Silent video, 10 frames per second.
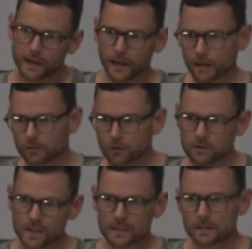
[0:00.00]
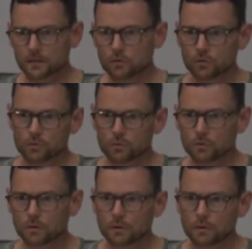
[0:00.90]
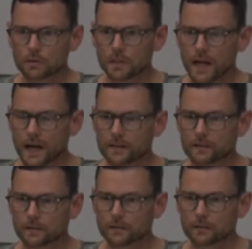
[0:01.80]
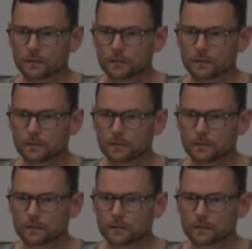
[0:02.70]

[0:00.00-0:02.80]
In a certain sense, these two slides can